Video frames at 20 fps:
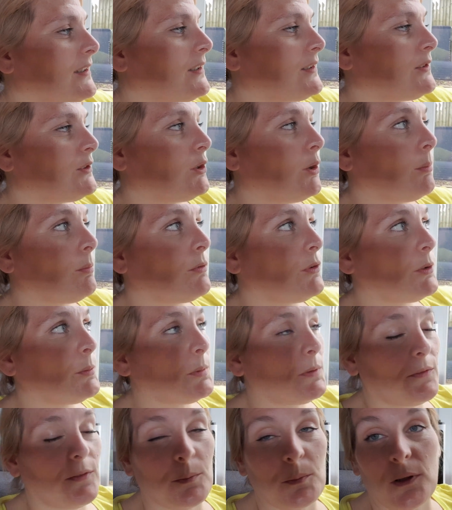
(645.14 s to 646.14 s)
to stop
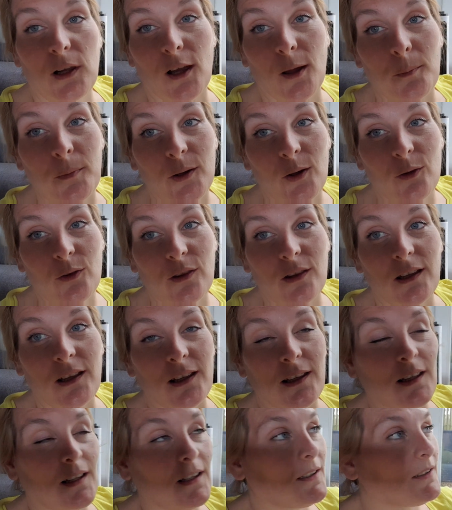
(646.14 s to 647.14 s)
Reuben from climbing on
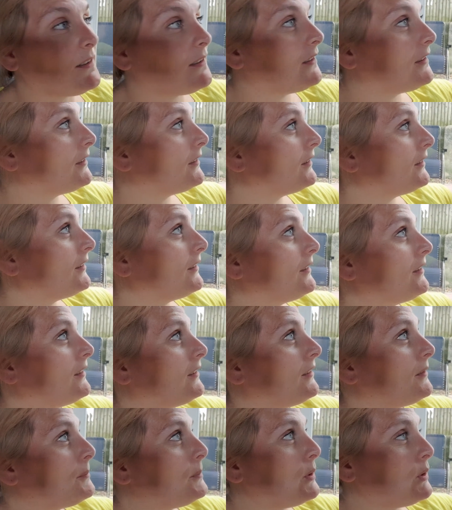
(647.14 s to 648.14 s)
the
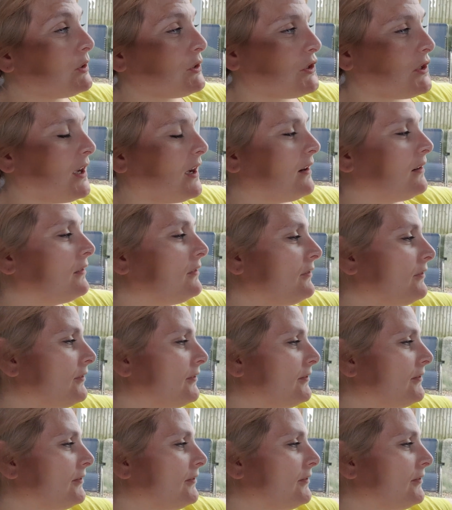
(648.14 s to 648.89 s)
bookshelf.